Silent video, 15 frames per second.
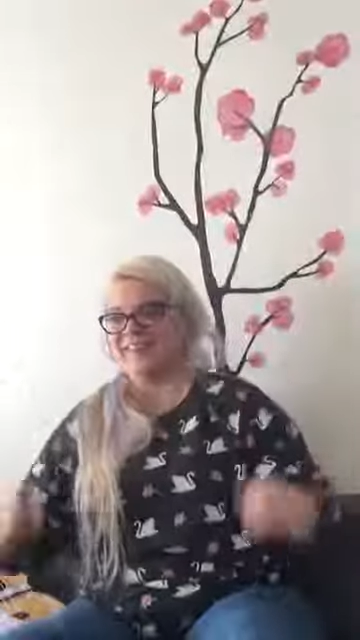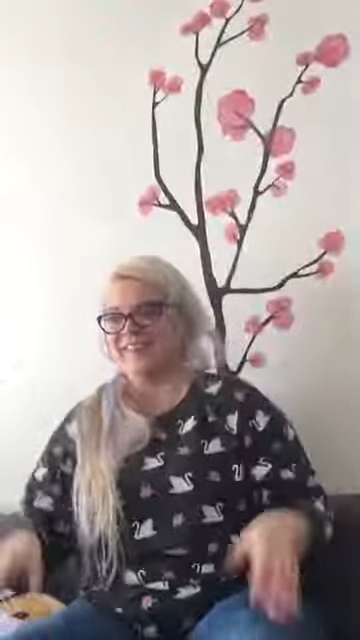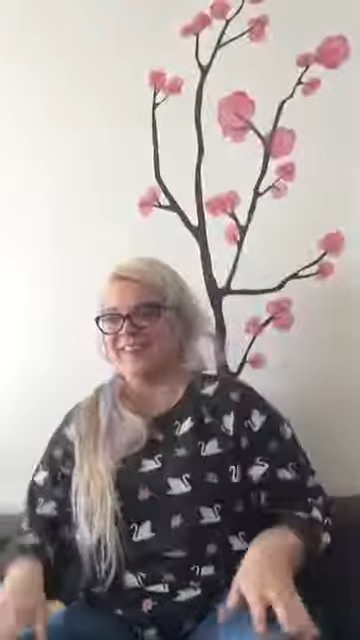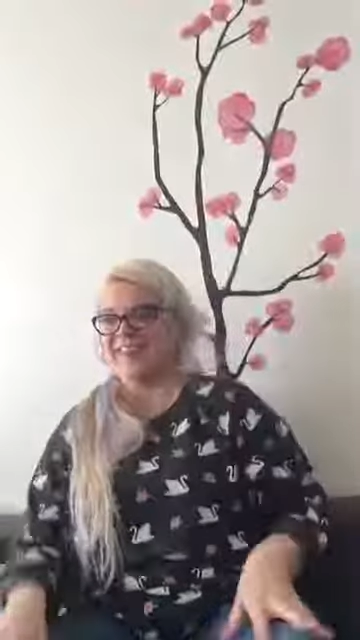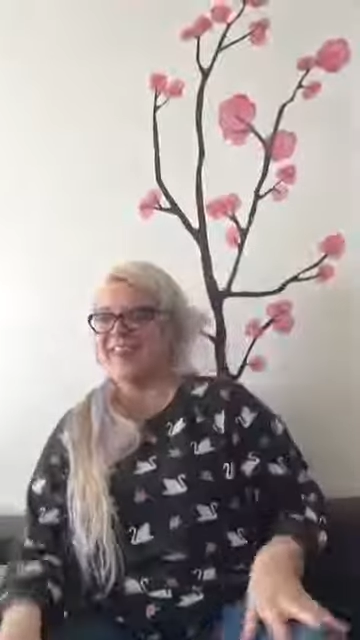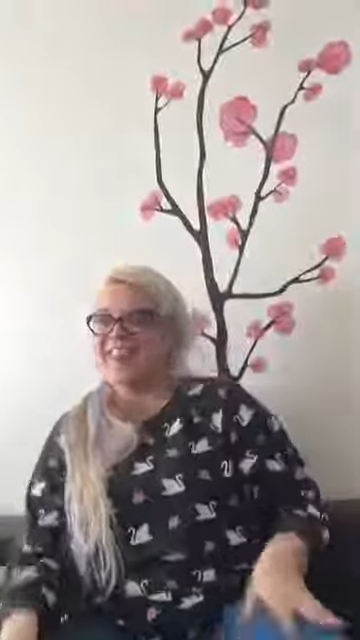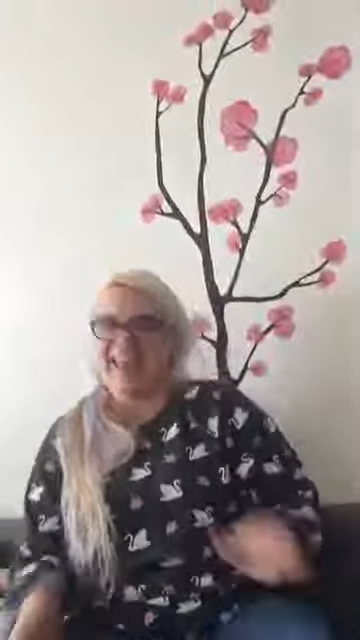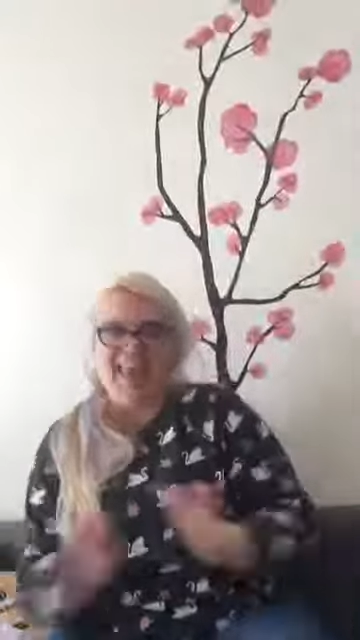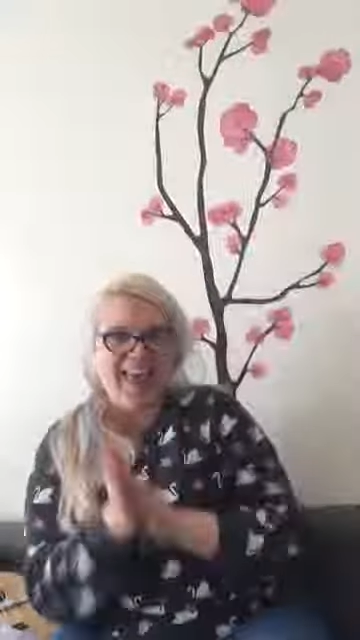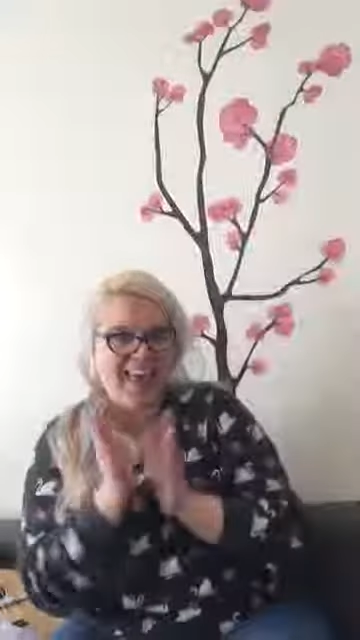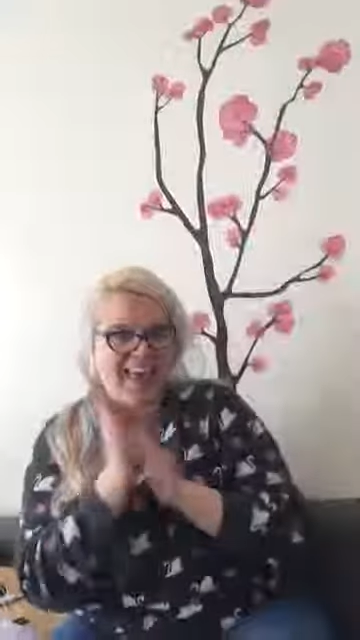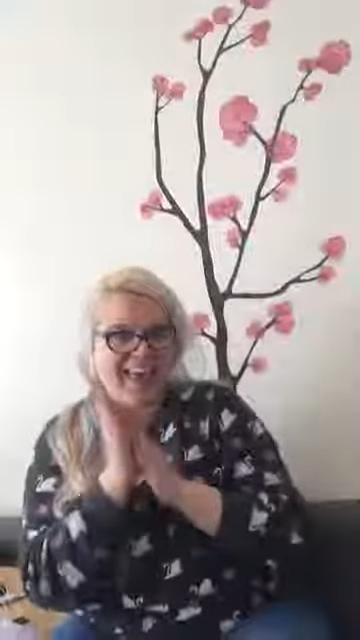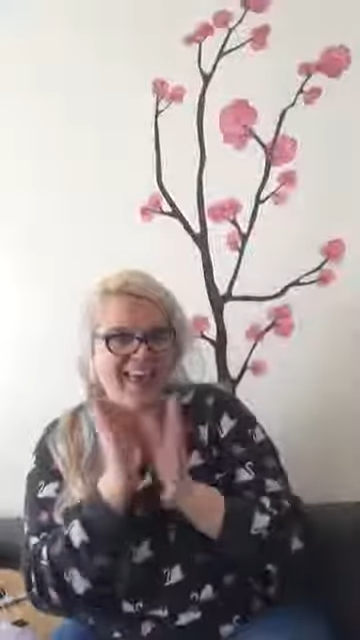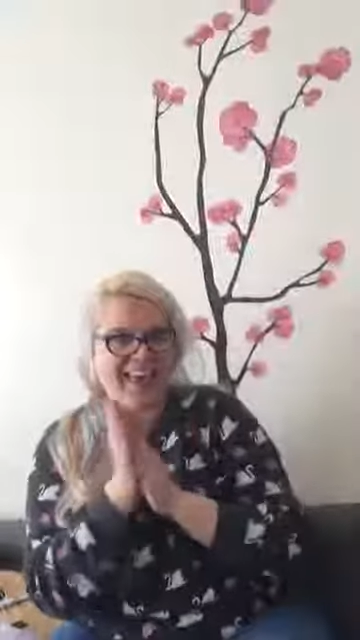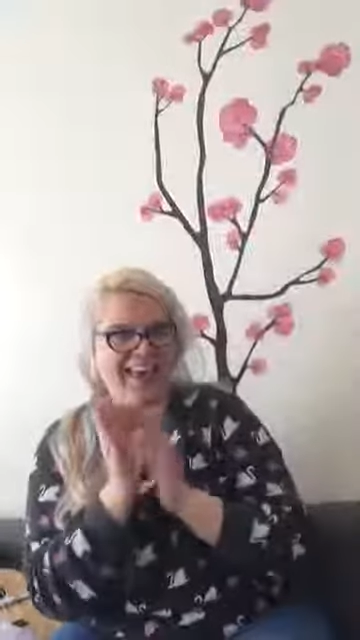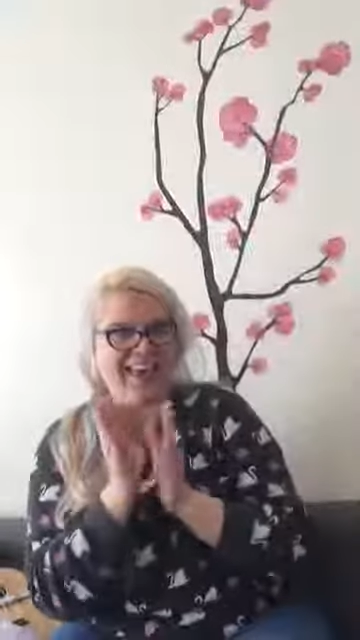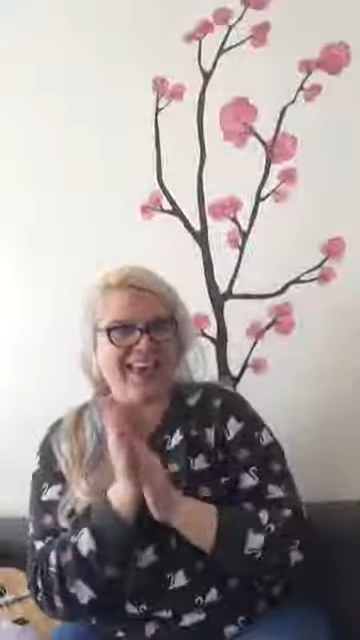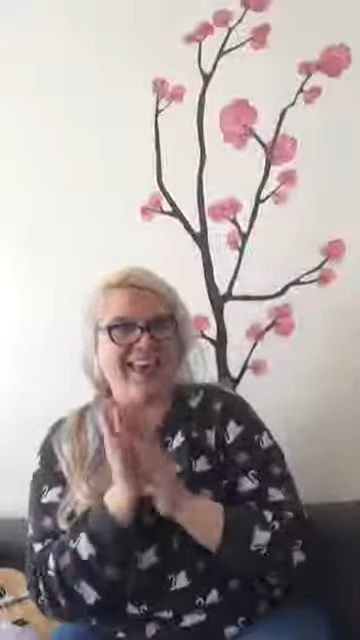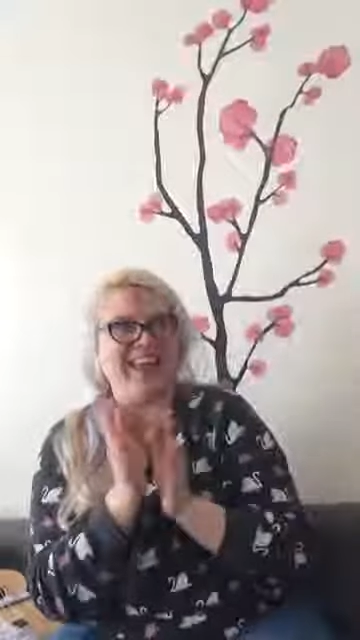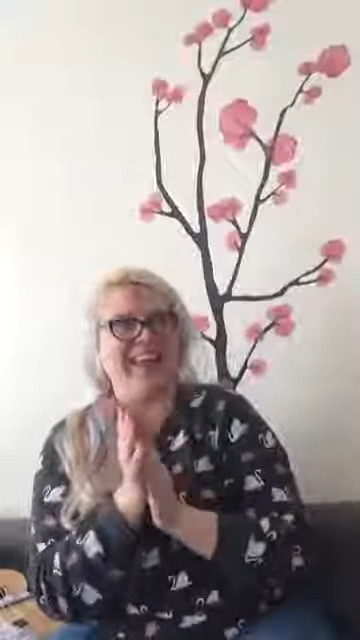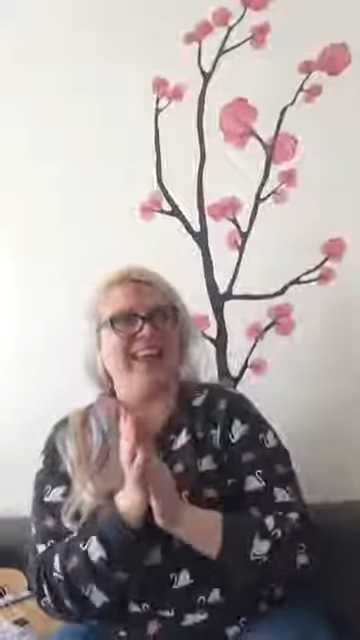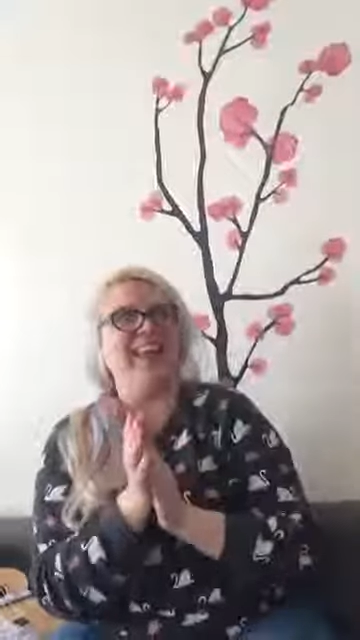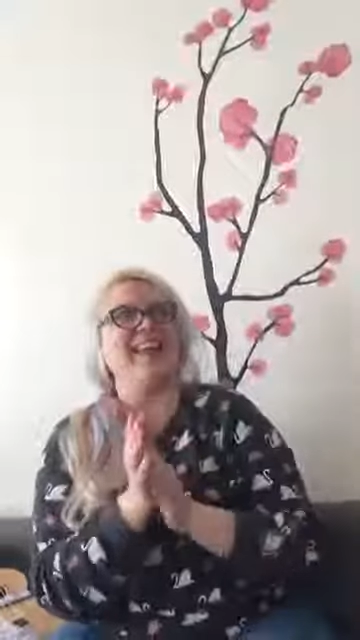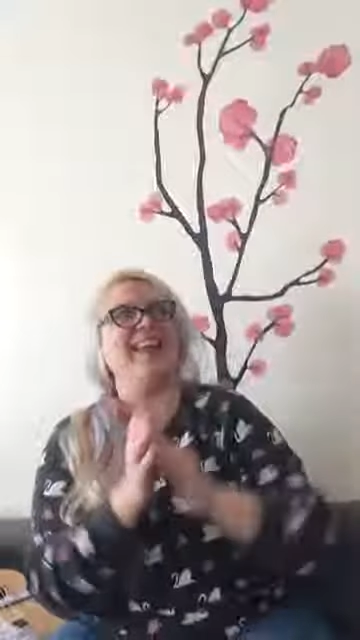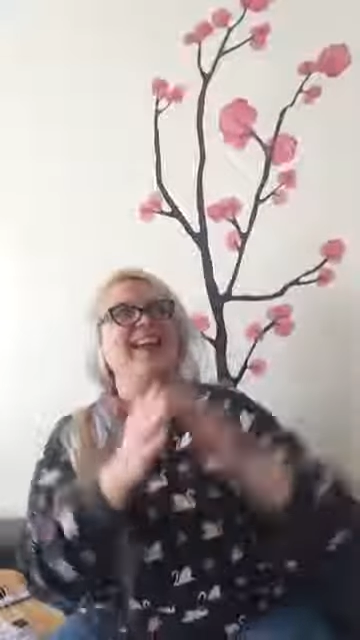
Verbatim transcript: Yay! All right,